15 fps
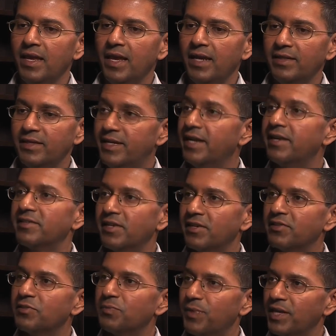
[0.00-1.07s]
in the data
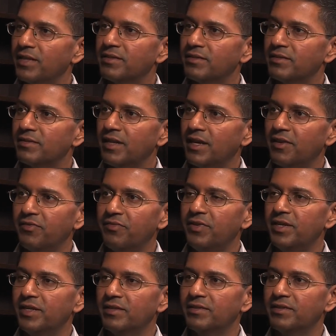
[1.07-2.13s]
center space, NFV
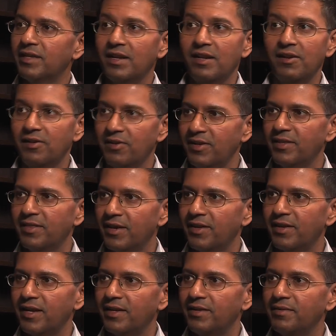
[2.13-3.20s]
is clearly
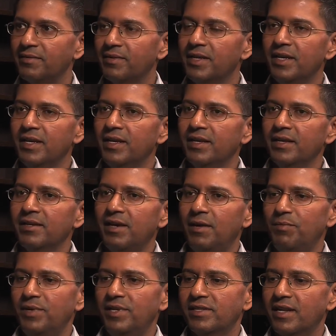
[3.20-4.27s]
there, and mm.
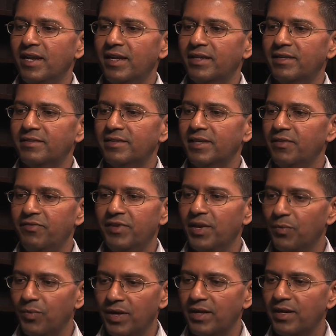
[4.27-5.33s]
companies like, say,
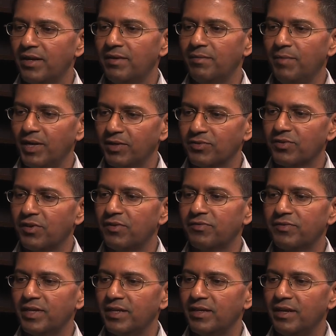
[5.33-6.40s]
VMware and
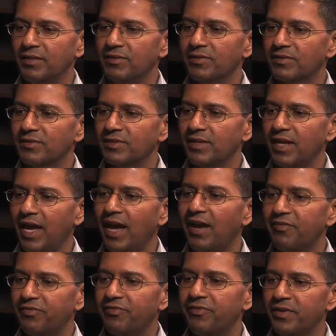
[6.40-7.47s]
Microsoft and others
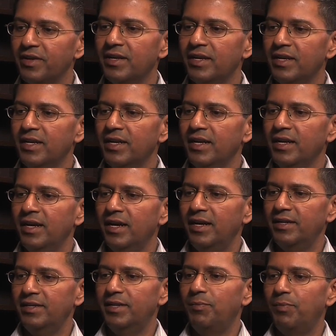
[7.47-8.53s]
have
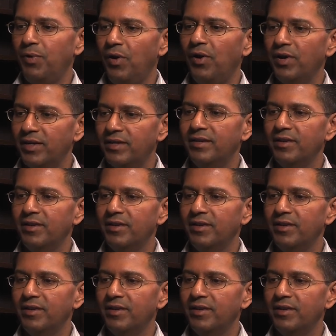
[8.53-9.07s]
uh, deployed